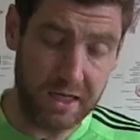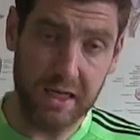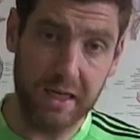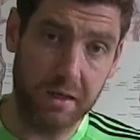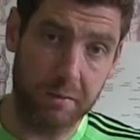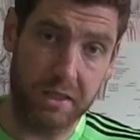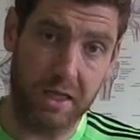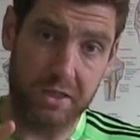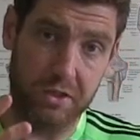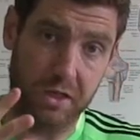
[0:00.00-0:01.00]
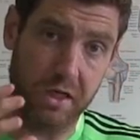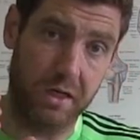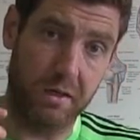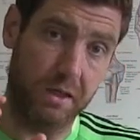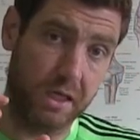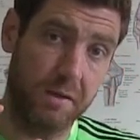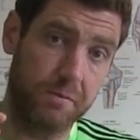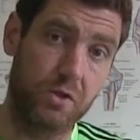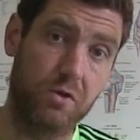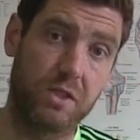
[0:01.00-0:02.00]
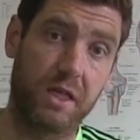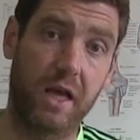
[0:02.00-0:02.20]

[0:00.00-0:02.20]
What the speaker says: little ligament that just kind of keeps those